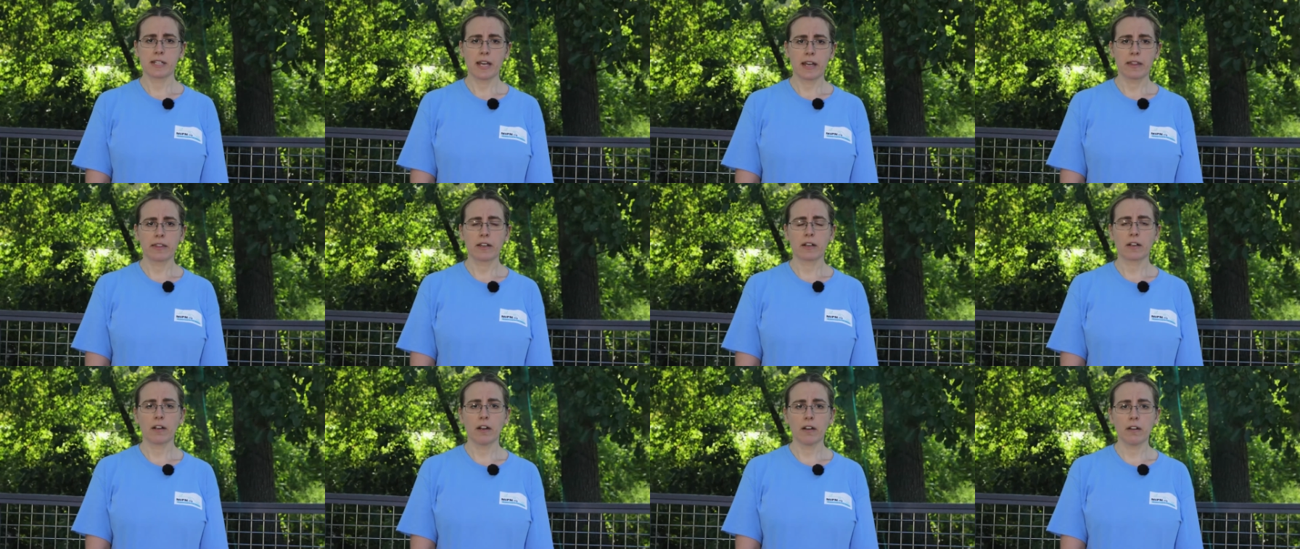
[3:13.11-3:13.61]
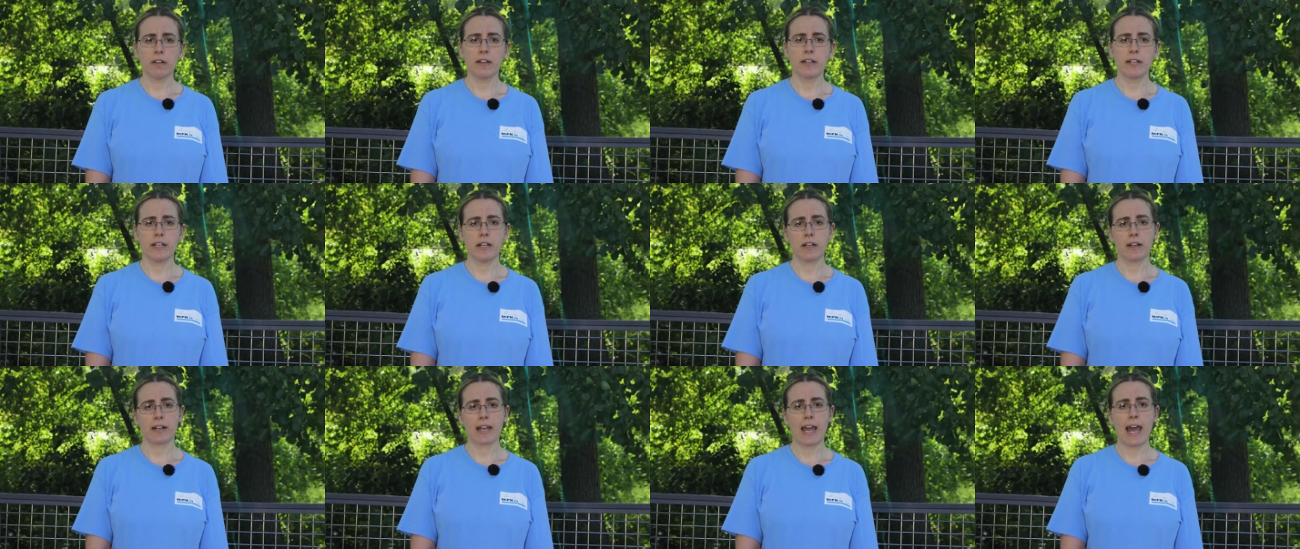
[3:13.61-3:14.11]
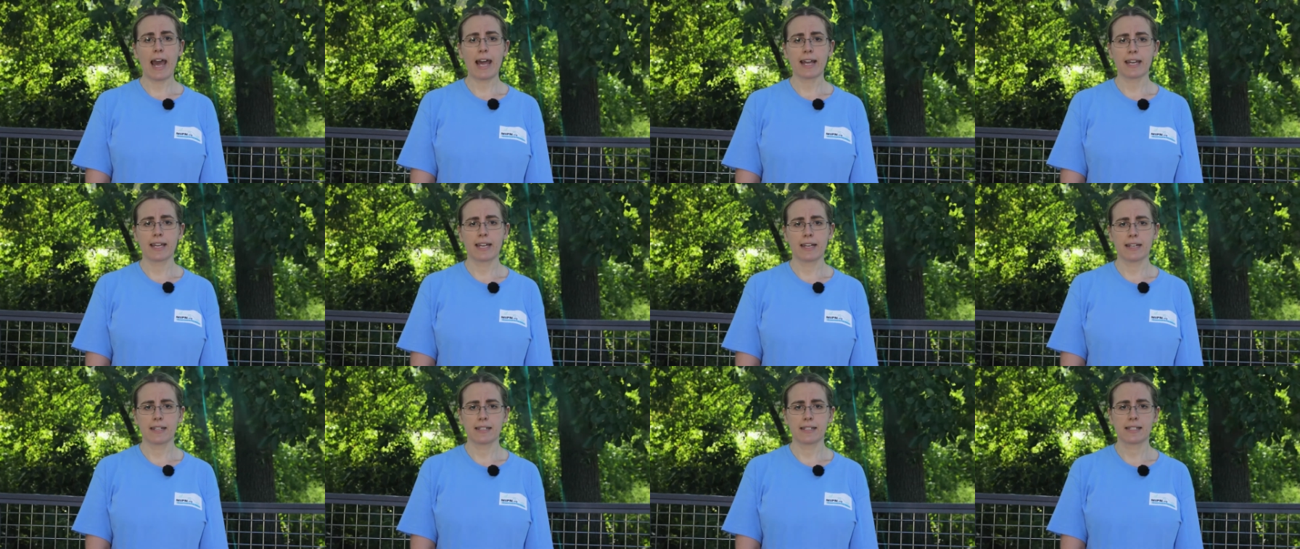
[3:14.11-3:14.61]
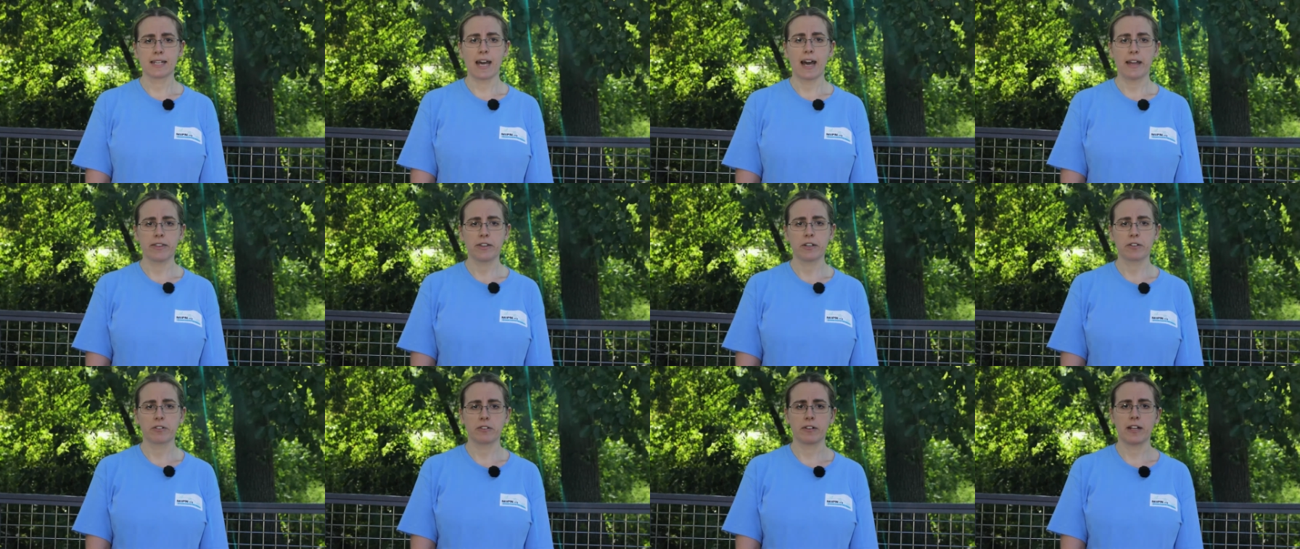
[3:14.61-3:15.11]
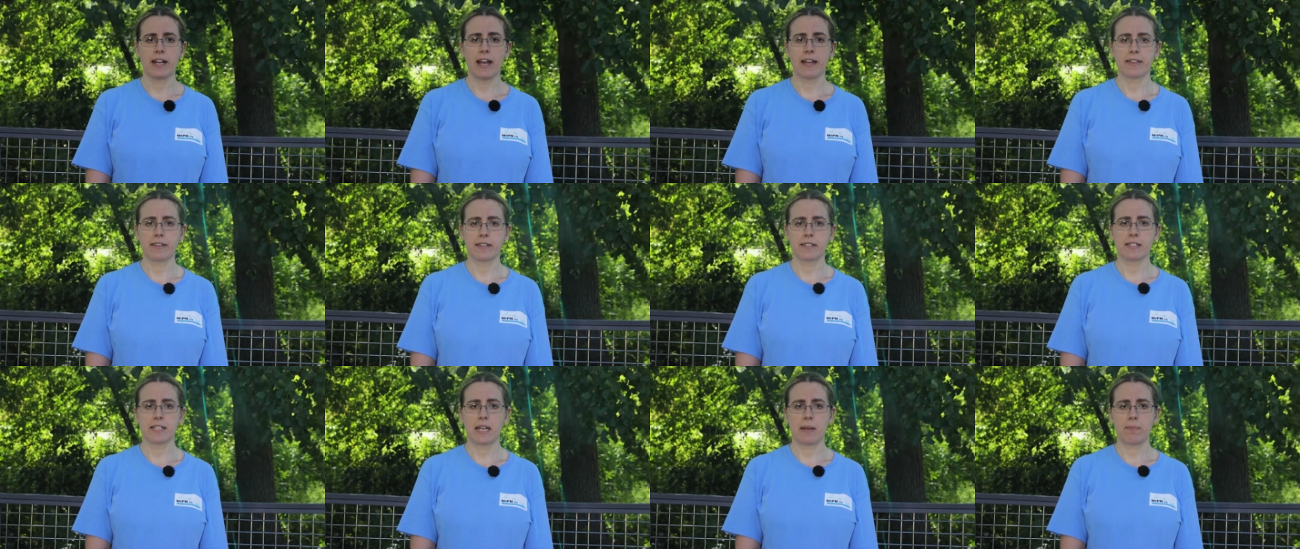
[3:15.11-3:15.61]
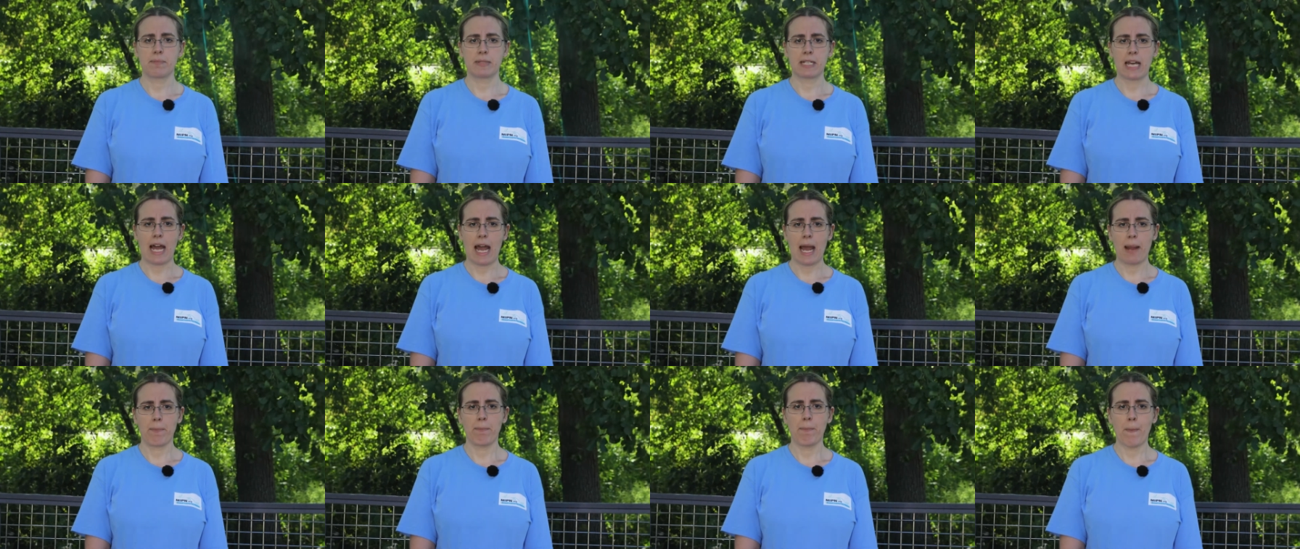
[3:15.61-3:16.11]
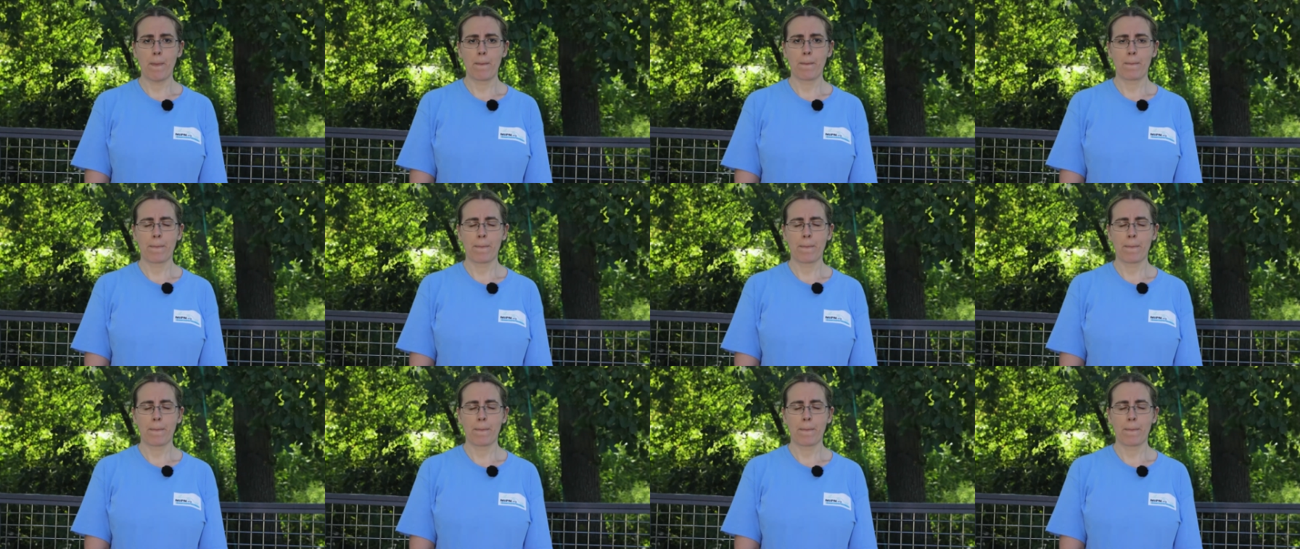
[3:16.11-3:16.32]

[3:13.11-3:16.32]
and the current year catkins on the tree at the same time.